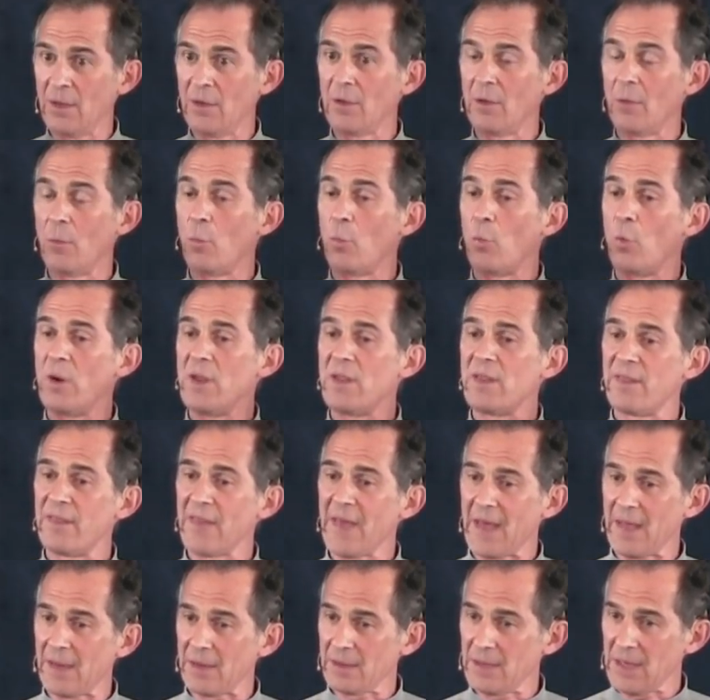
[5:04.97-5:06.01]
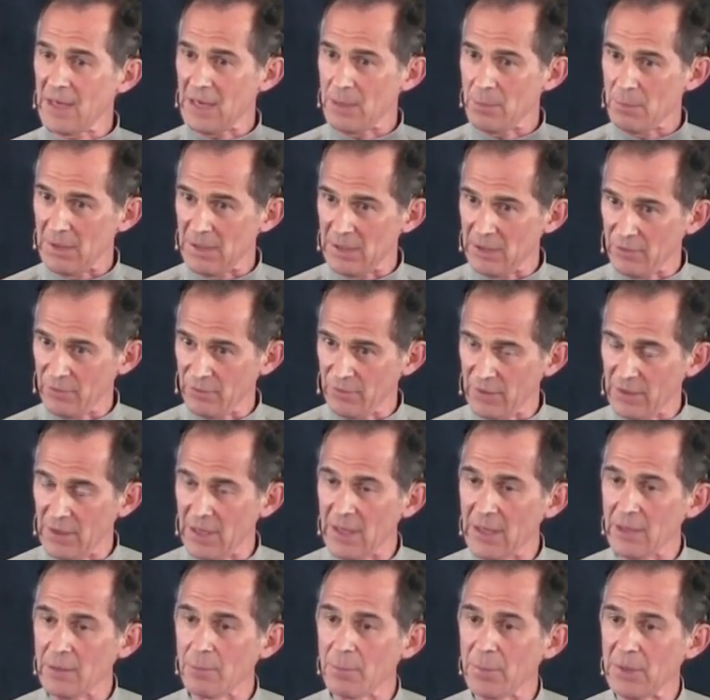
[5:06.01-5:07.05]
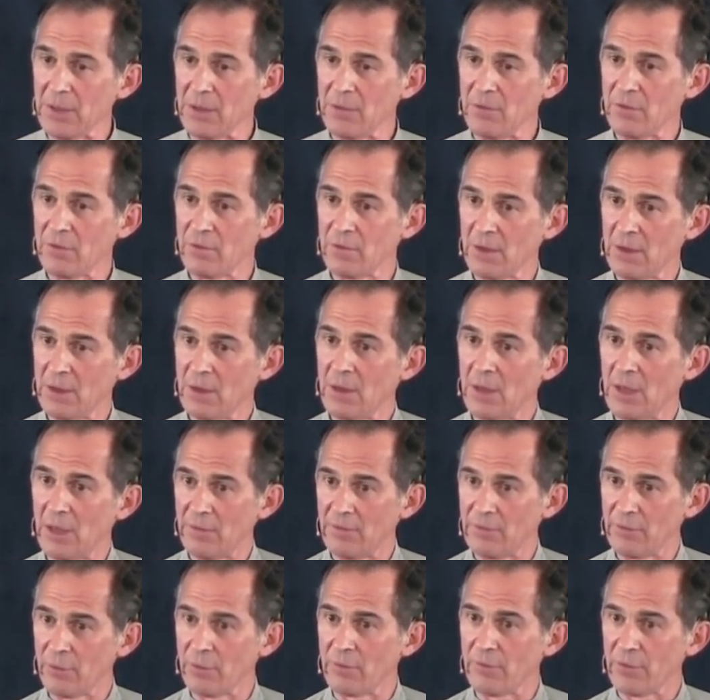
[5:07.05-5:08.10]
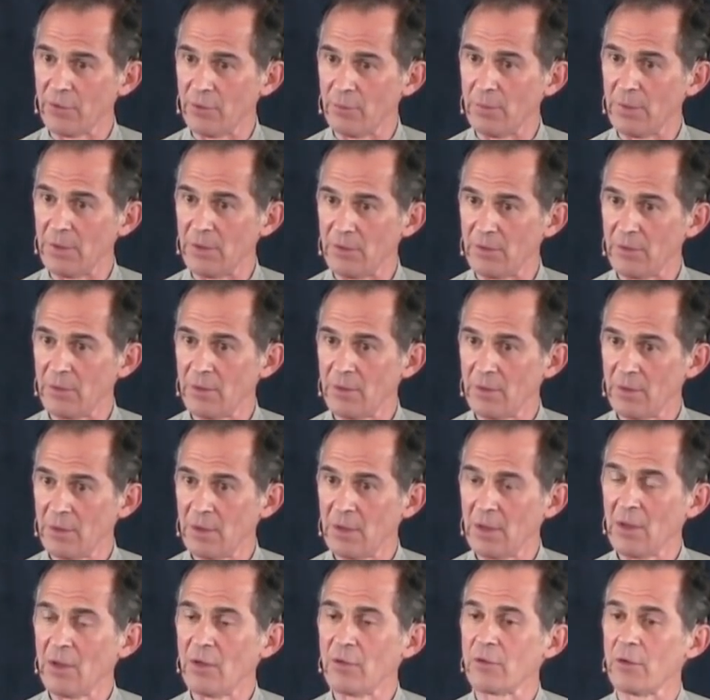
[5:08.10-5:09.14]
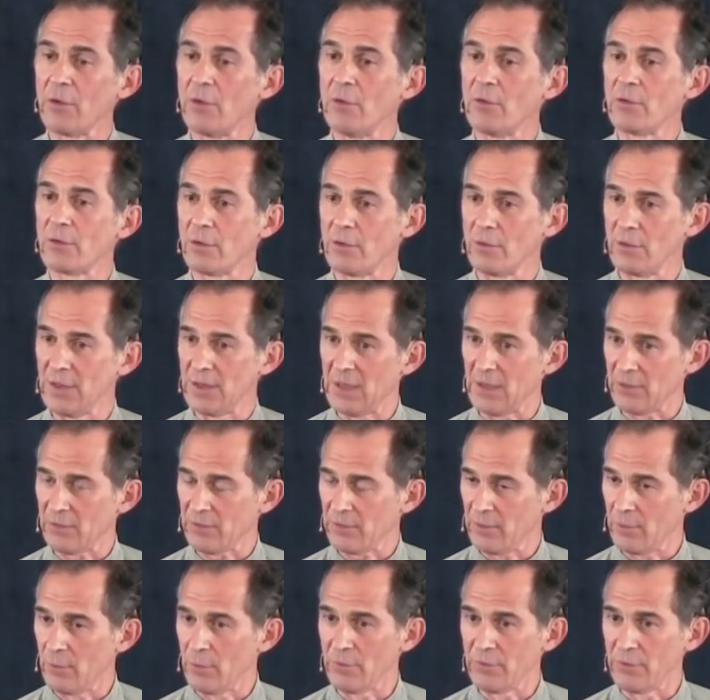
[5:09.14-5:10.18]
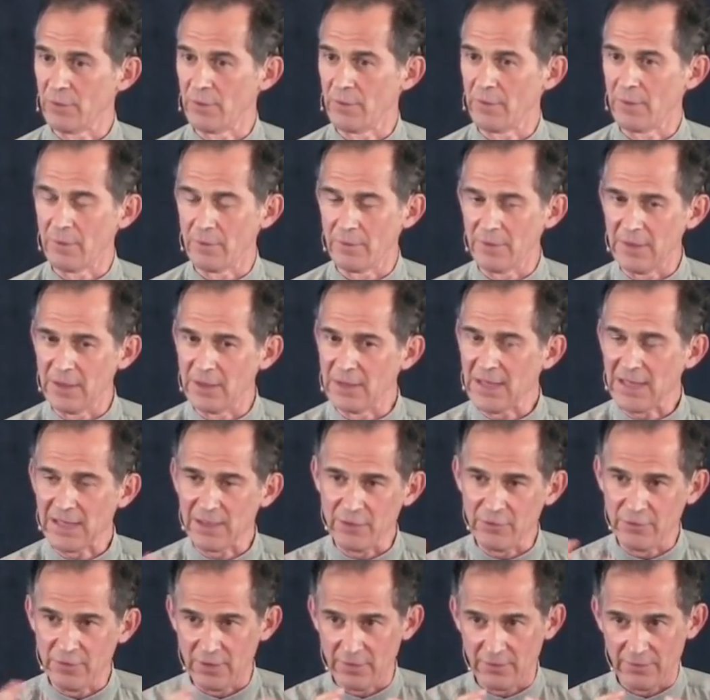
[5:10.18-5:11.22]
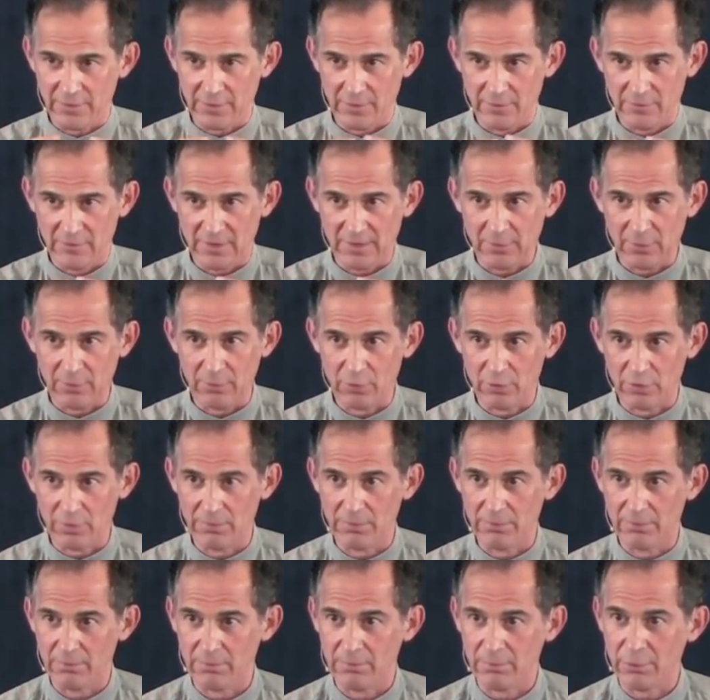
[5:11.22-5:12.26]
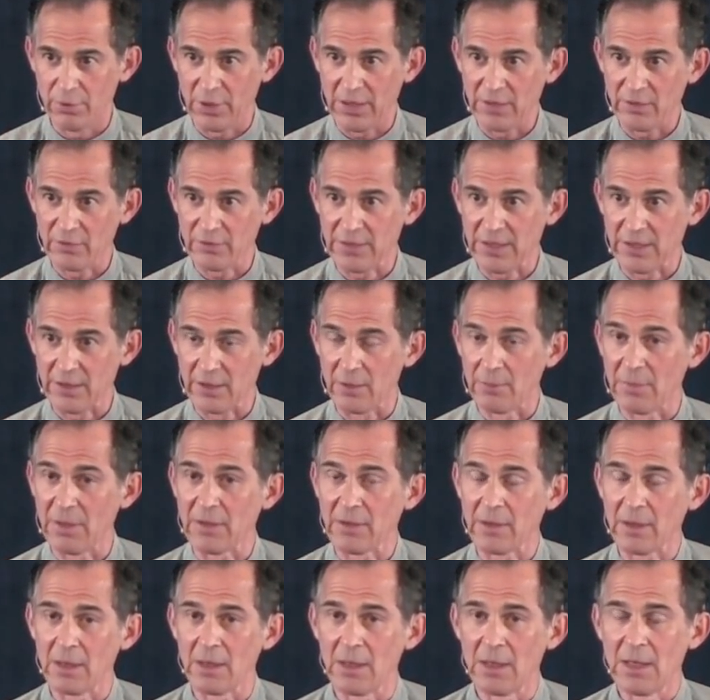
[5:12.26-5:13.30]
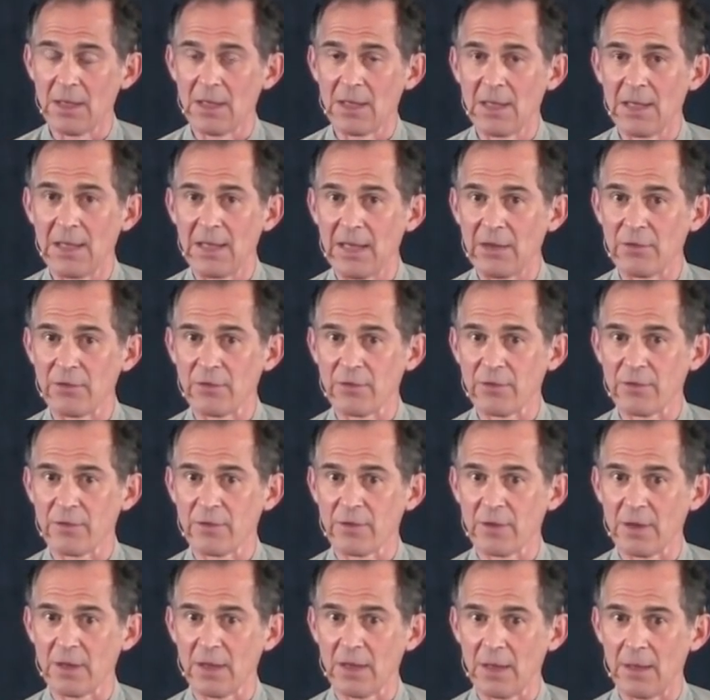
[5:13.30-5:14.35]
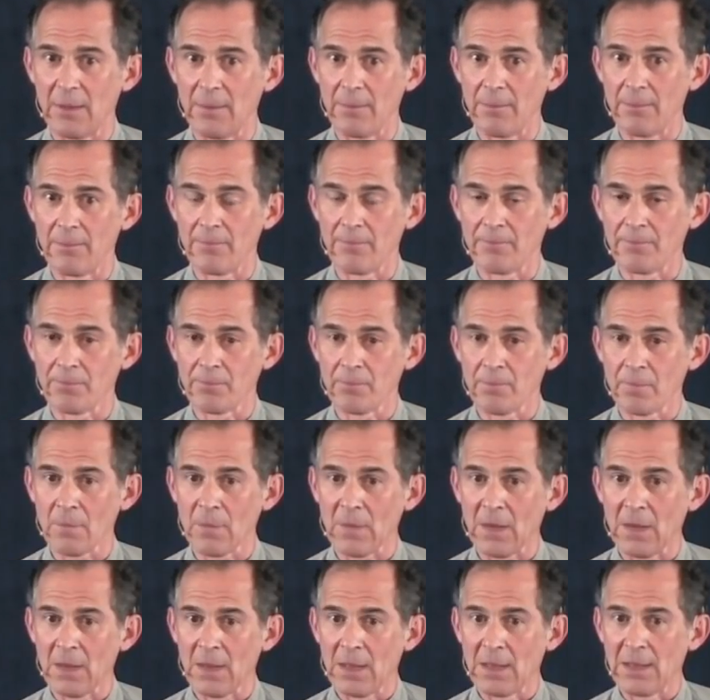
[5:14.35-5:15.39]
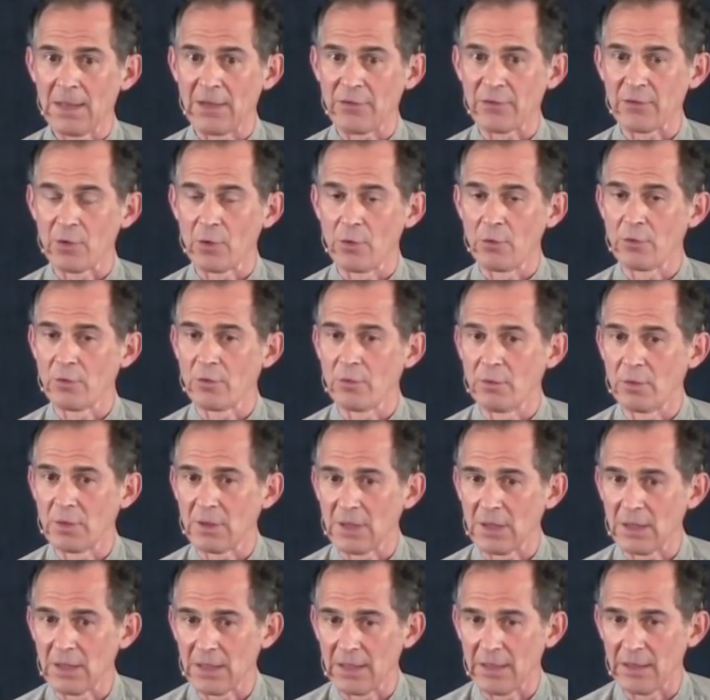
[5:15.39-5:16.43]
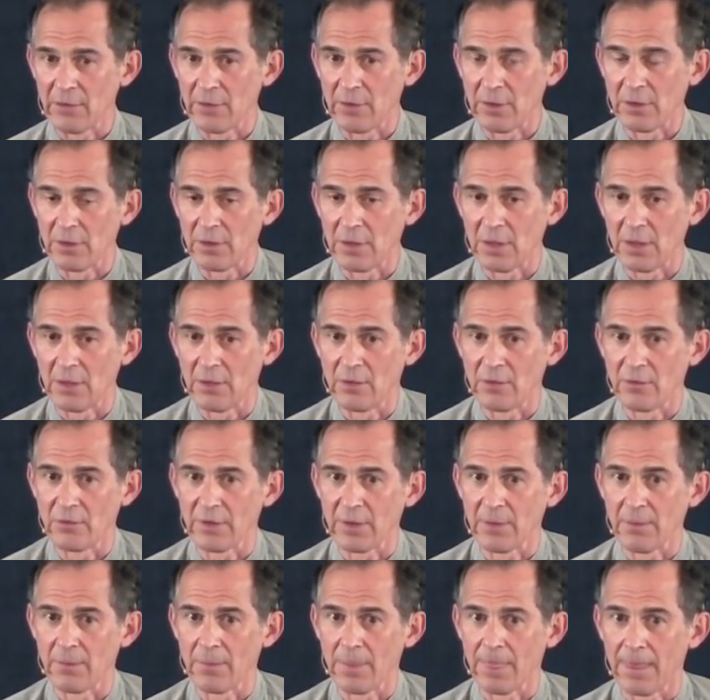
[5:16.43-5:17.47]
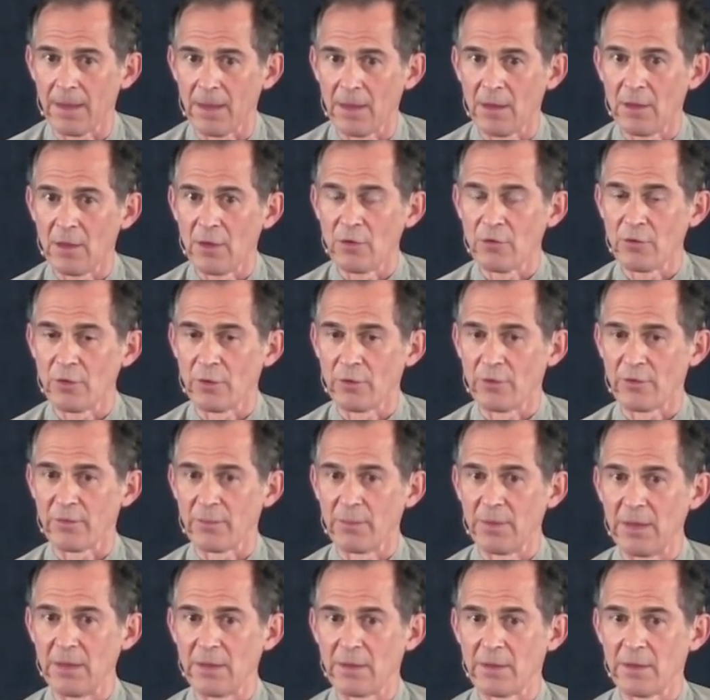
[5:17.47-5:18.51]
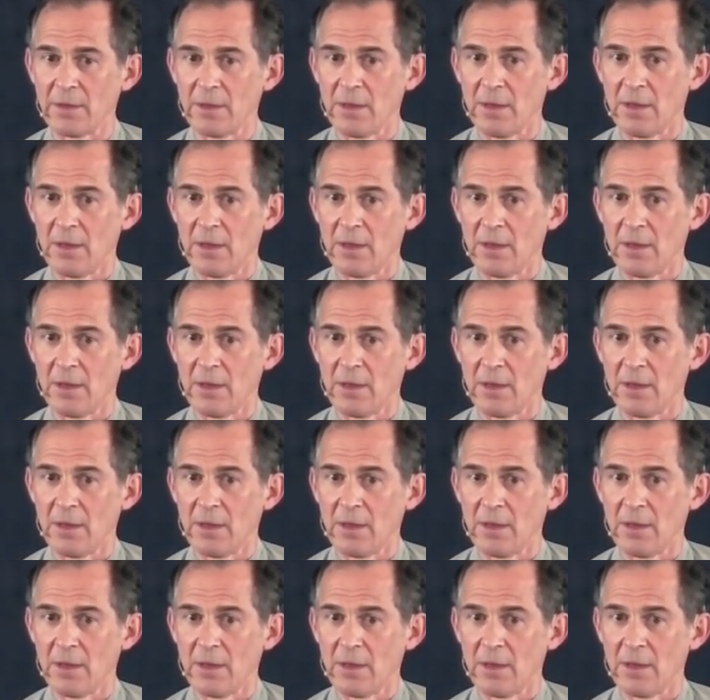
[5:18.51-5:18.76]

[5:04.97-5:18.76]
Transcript: And with that came its innate peace and fulfillment. So yes, there was no, the analogy of the rubber ball breaks down a bit here. Let's go to King Lear and John Smith.